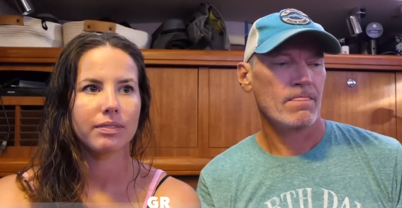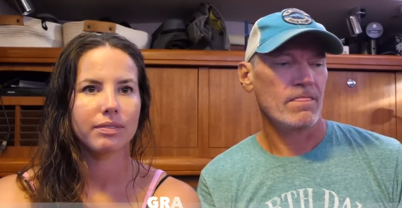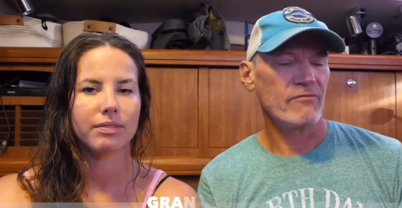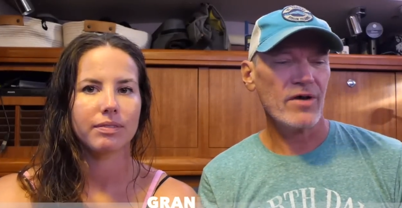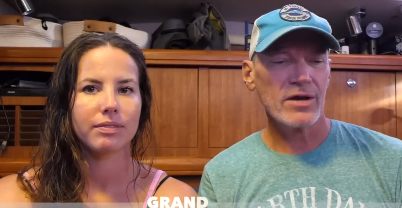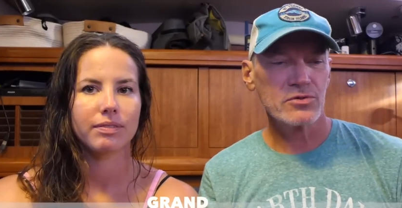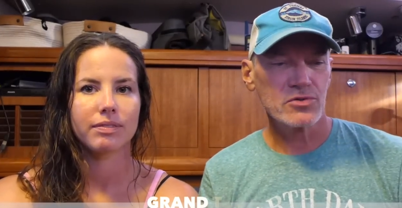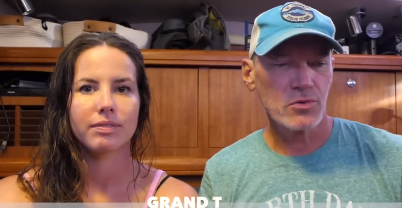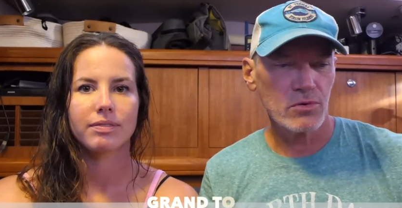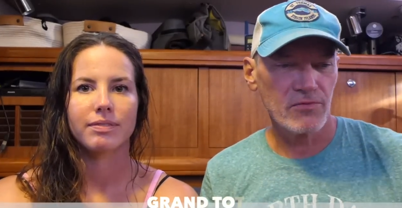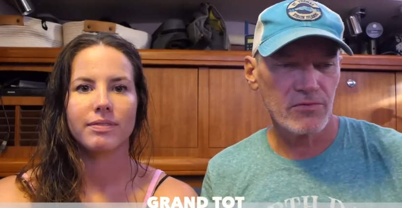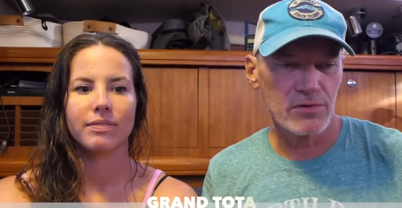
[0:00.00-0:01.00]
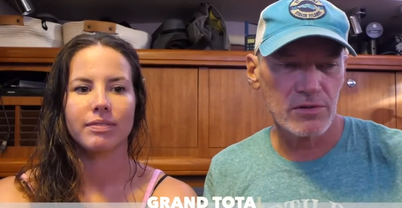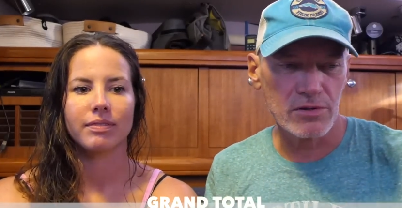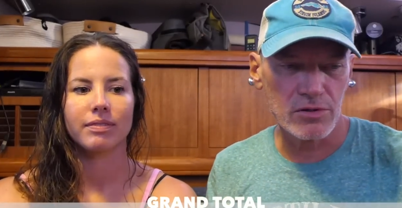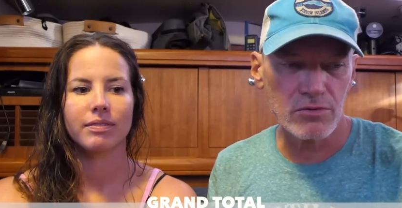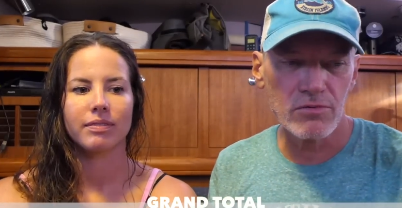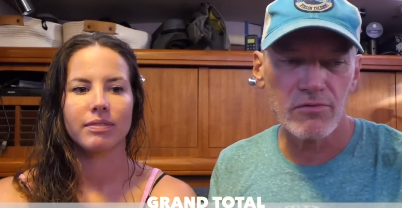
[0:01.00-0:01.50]
Speaker 1: The final score for the
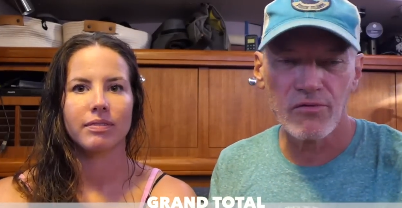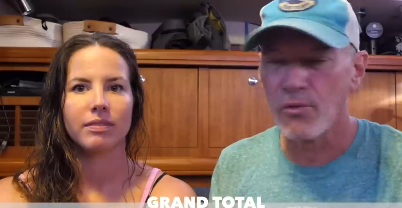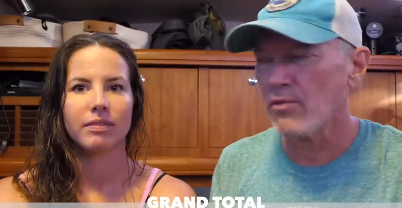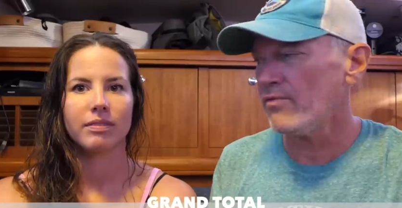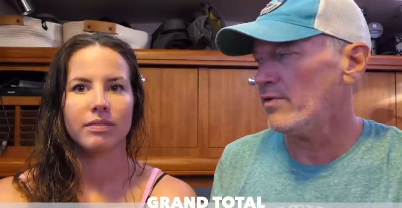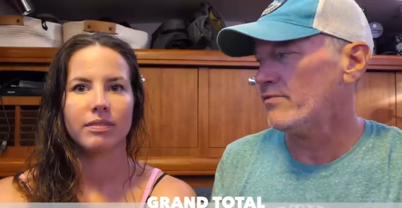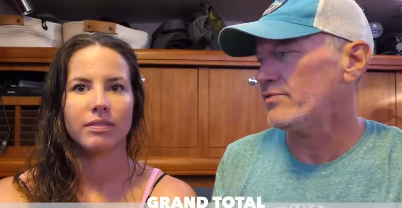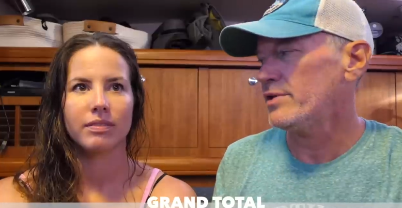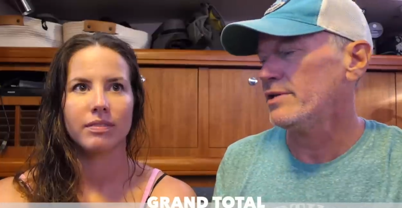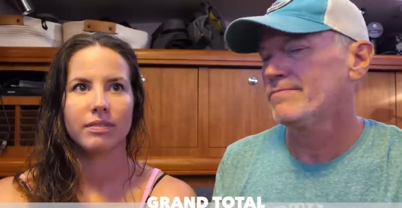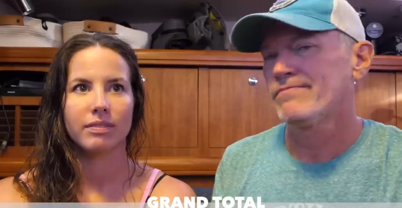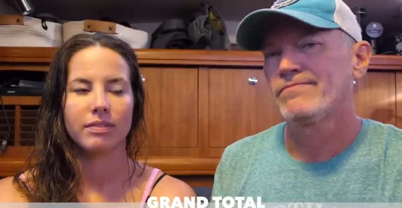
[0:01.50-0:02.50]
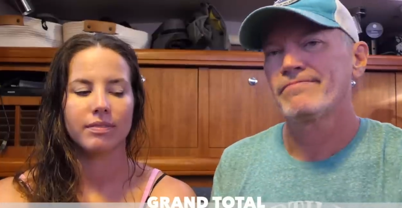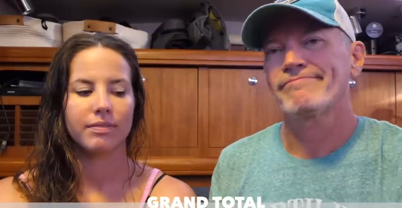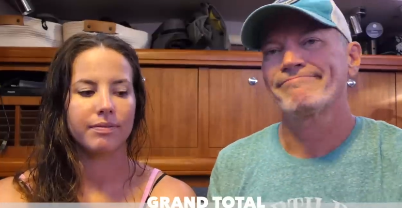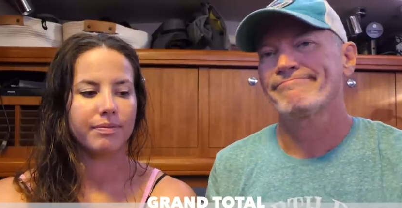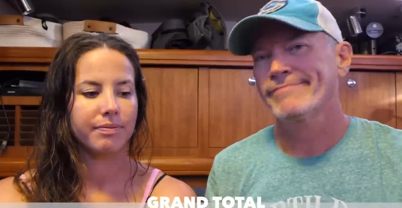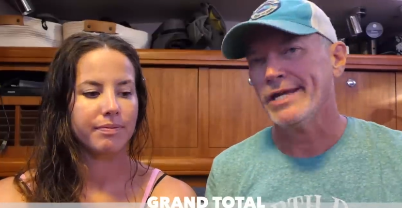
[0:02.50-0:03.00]
Lagoon four fifty,
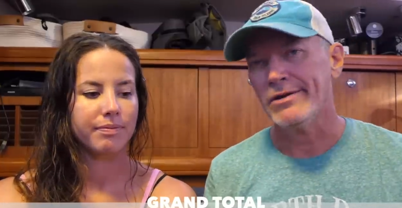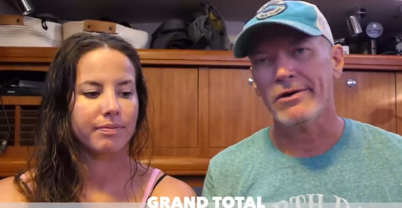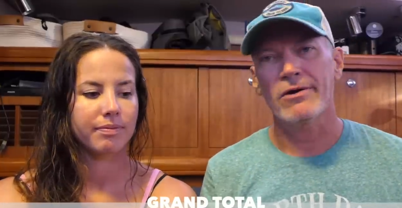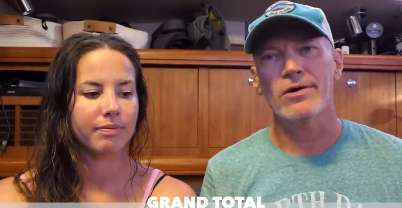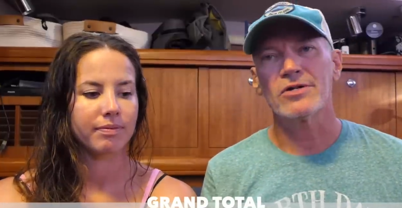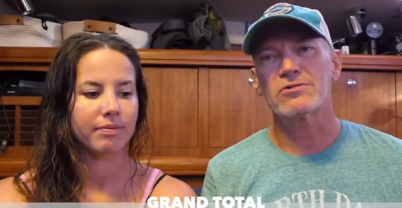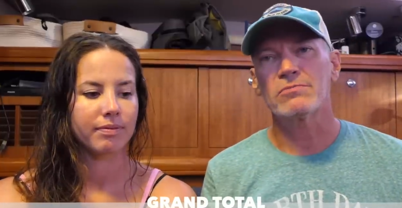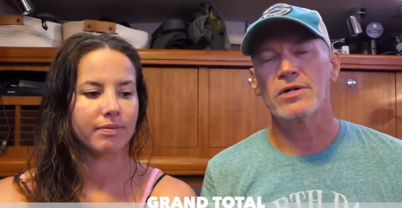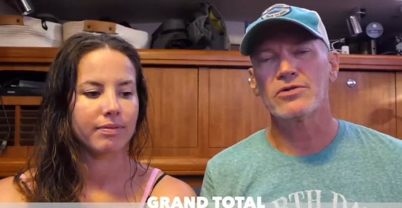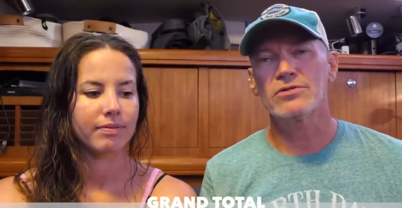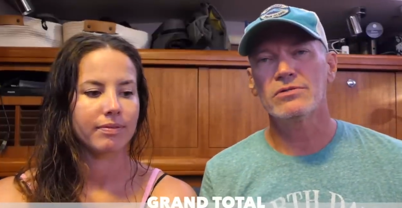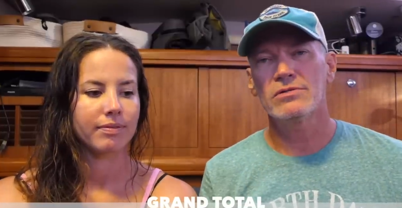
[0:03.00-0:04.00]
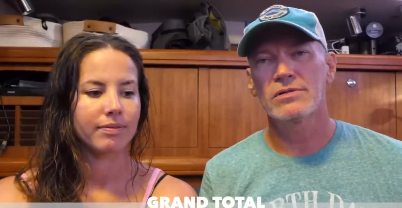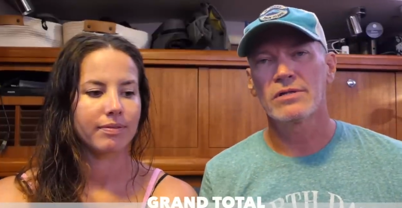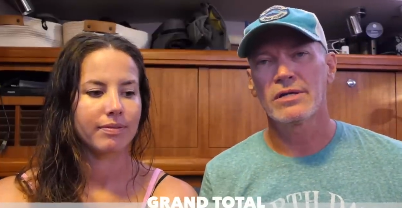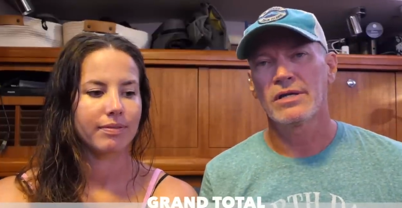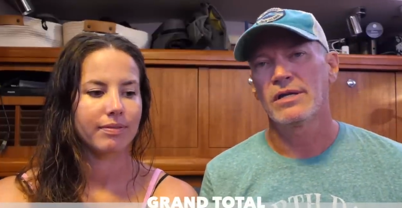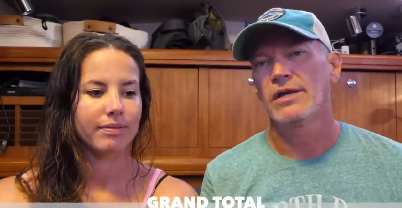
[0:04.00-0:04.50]
in our estimation,
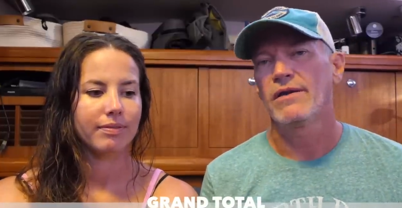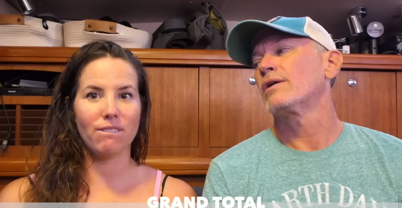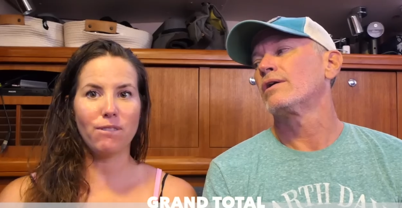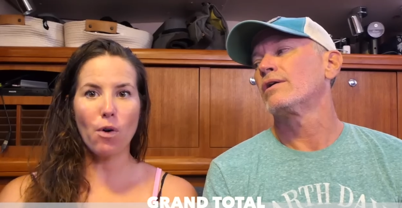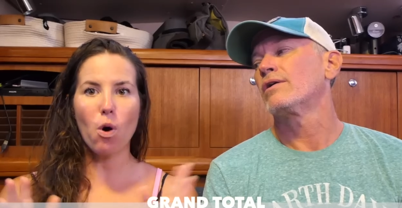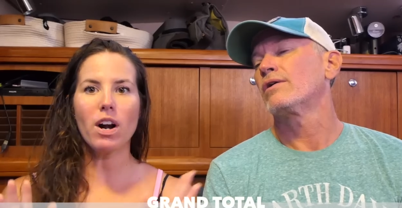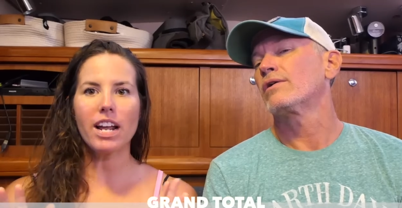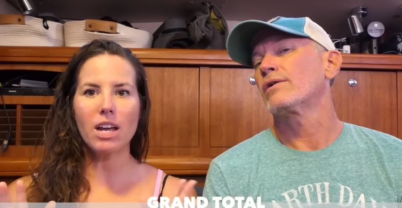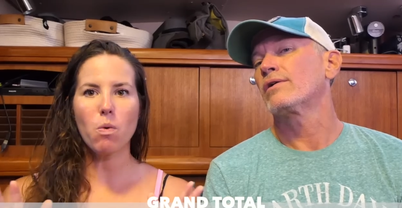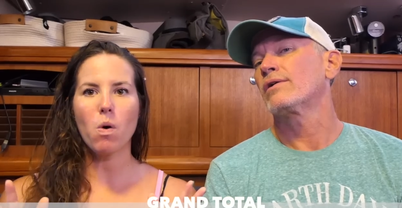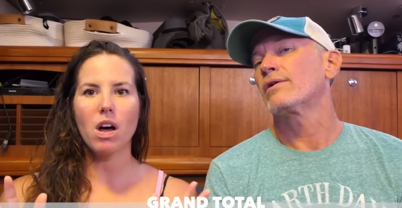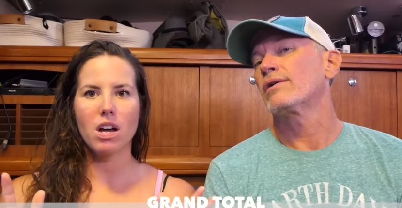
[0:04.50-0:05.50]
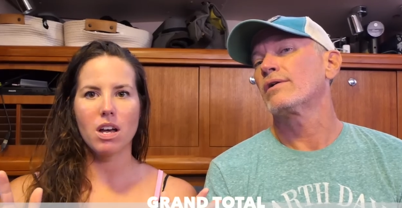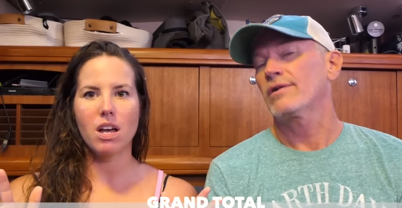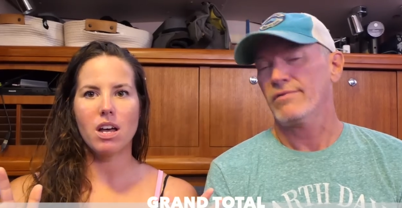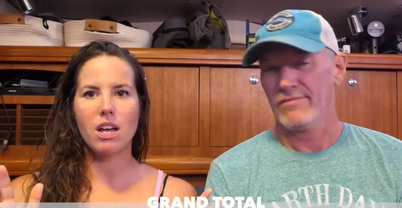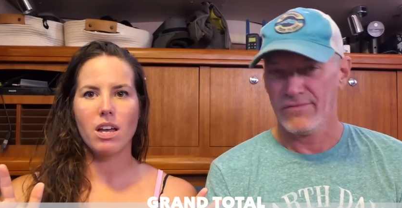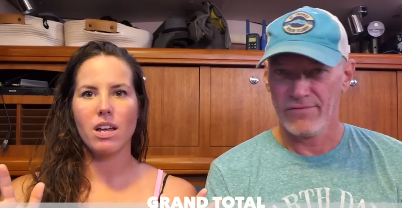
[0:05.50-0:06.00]

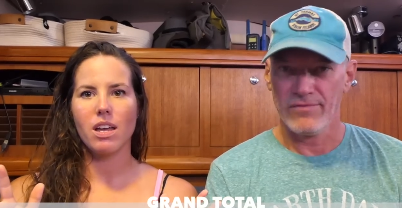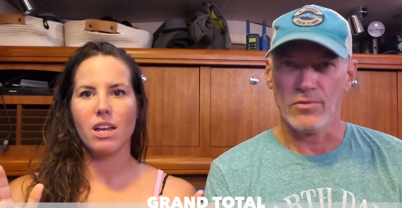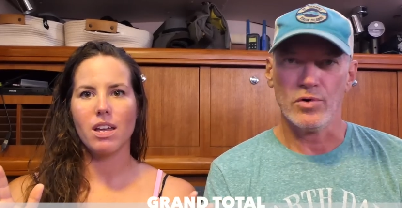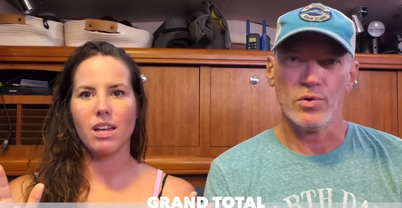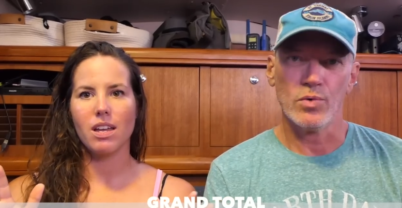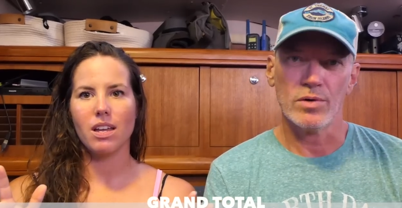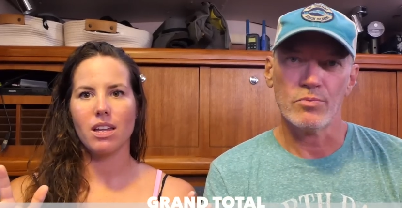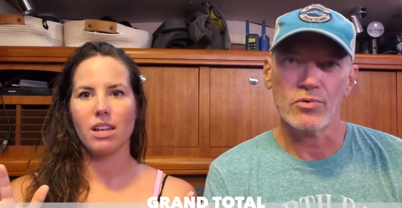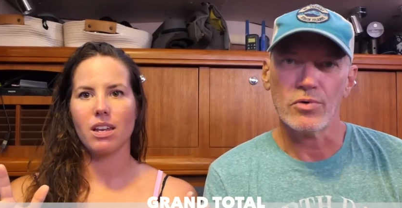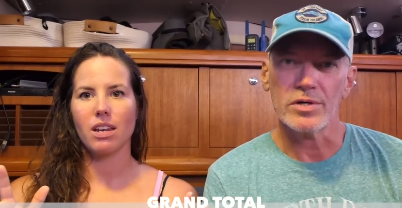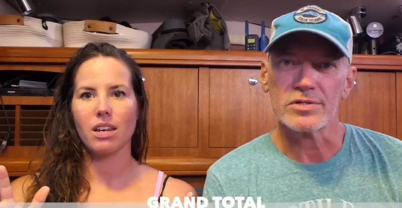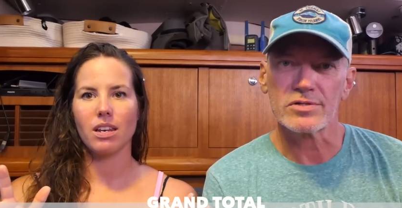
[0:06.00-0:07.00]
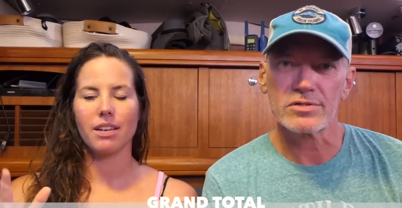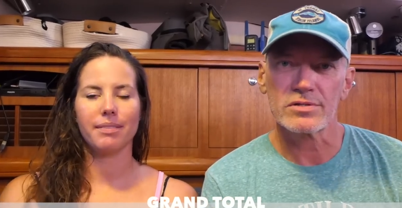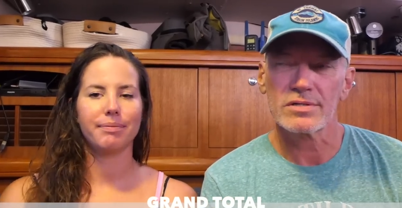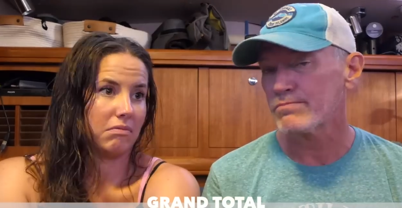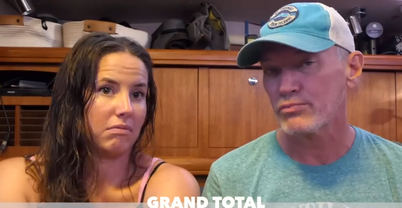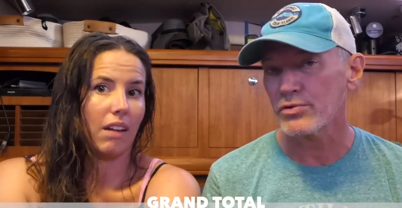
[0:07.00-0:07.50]
Speaker 2: forty-one.
Speaker 1: Forty-one
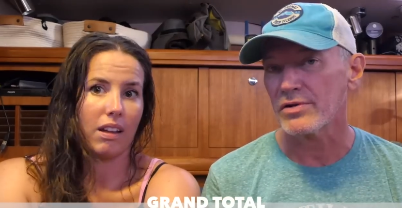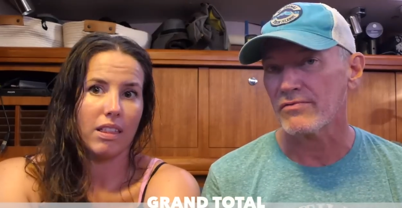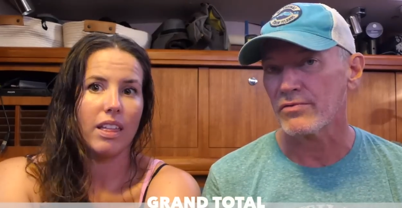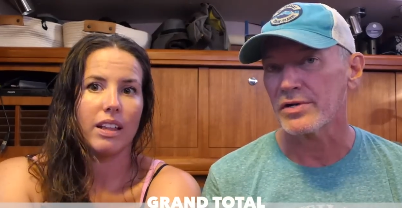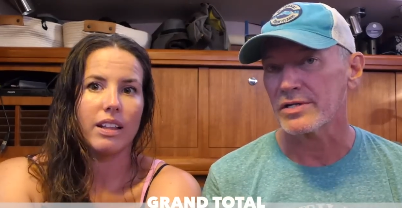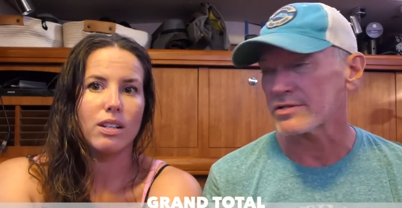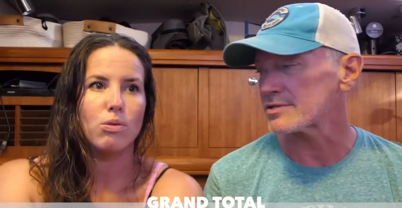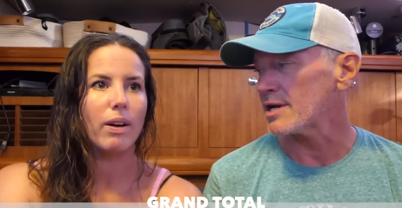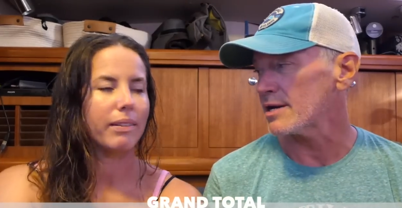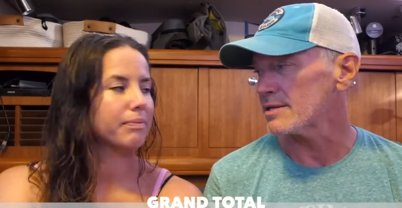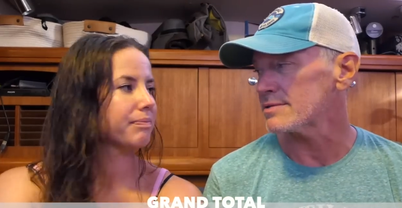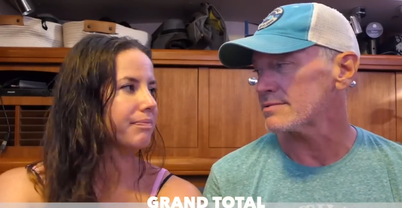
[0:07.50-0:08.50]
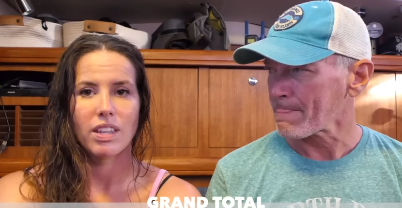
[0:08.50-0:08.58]
points. Pretty freaking right. solid.